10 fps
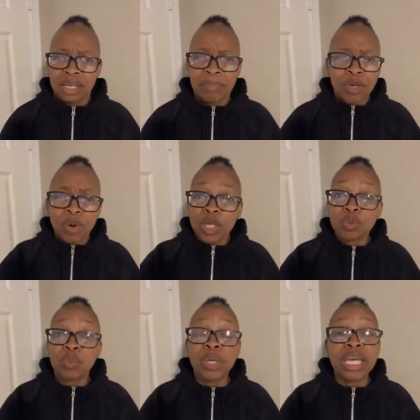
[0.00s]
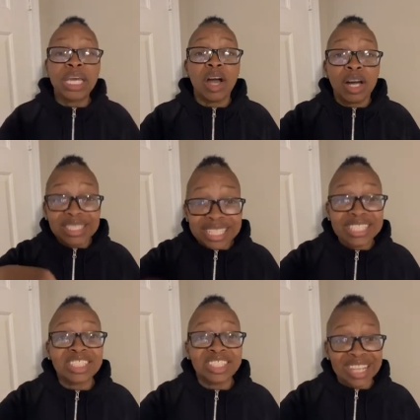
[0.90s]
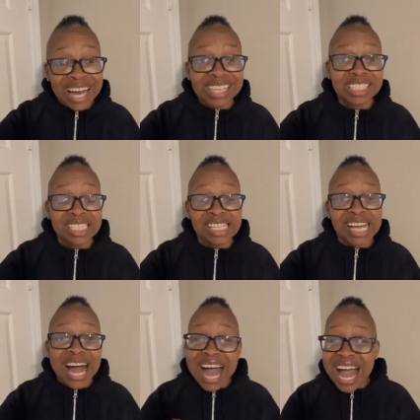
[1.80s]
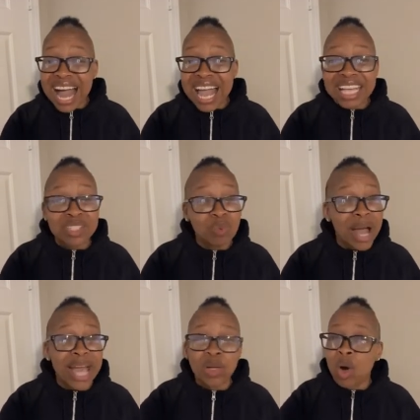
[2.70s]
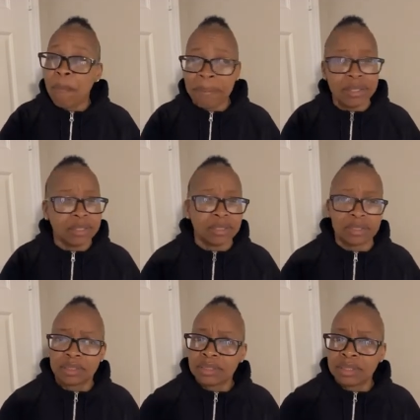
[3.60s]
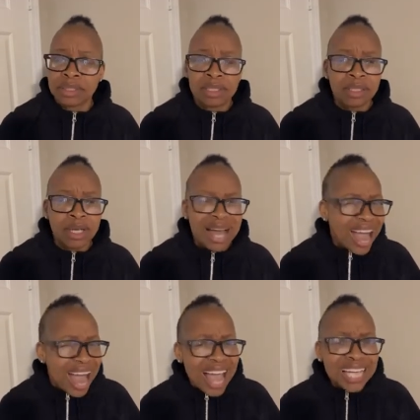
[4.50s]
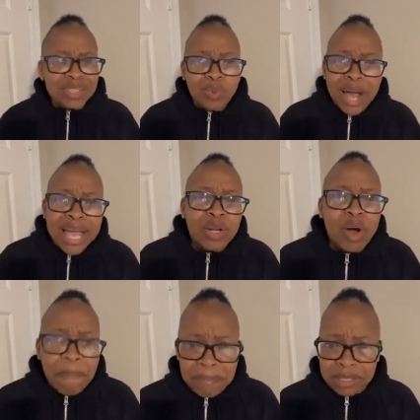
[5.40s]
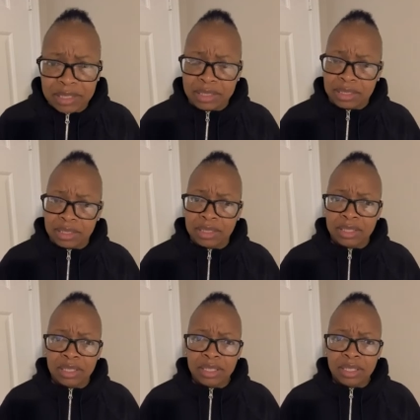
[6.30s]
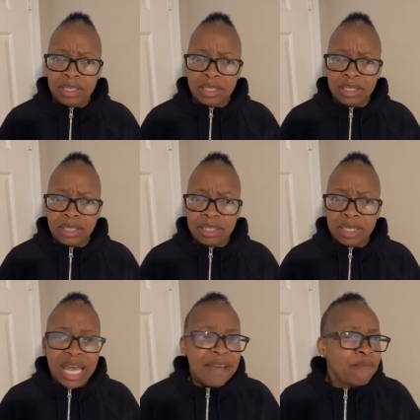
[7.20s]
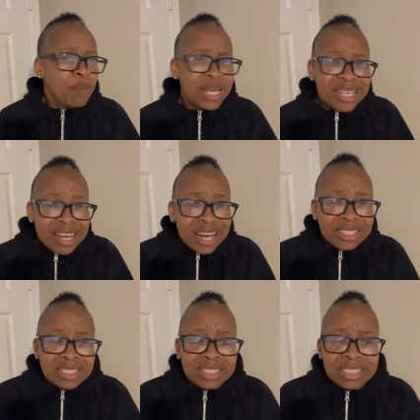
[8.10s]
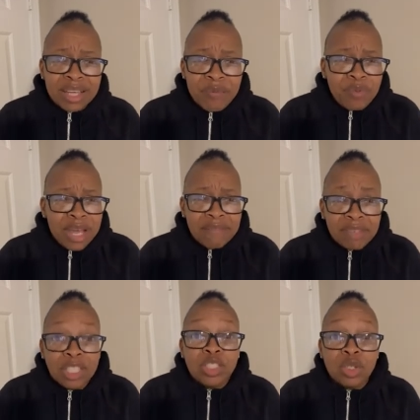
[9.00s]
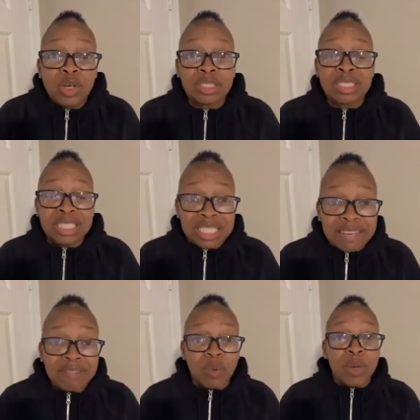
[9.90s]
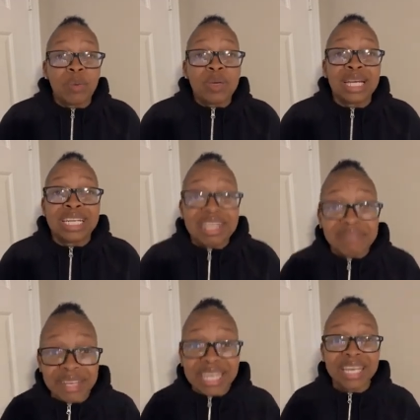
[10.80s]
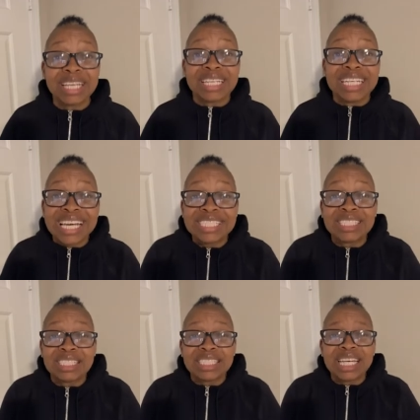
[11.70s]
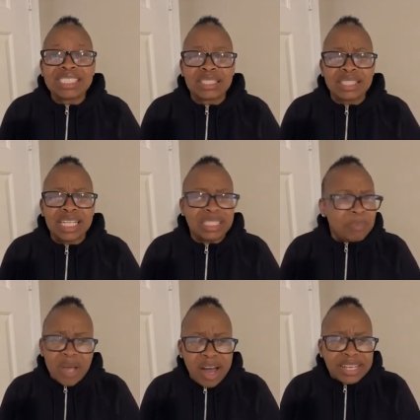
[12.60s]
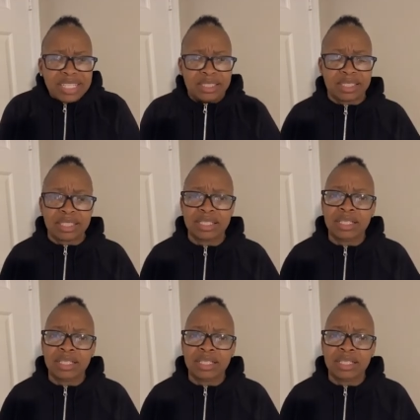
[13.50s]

Because we on this channel, eyes wide open. Eyes wide open. If we have not chosen to live the way we are living, let's be honest.